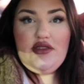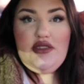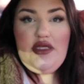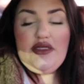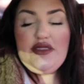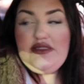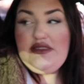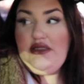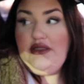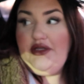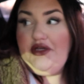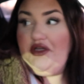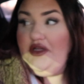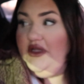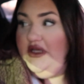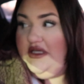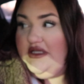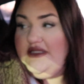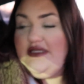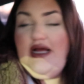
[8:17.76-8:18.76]
It is
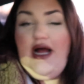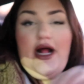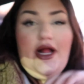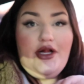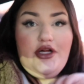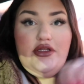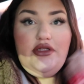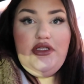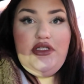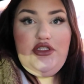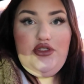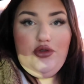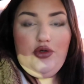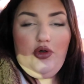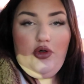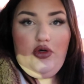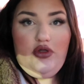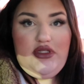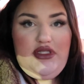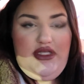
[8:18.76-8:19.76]
literally entirely too
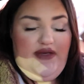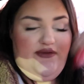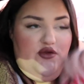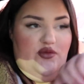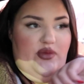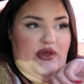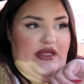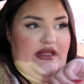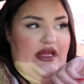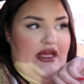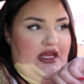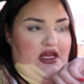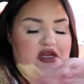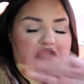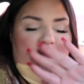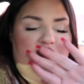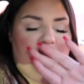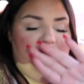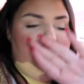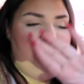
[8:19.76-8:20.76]
cold to even be like
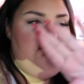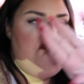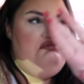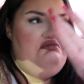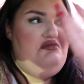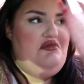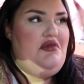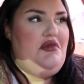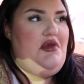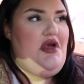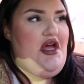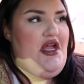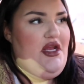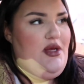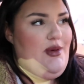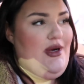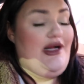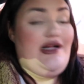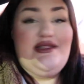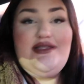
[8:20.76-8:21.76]

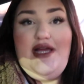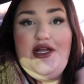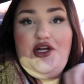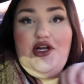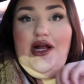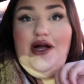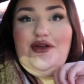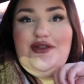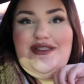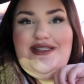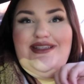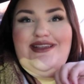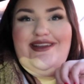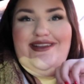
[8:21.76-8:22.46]
anywhere outside your house.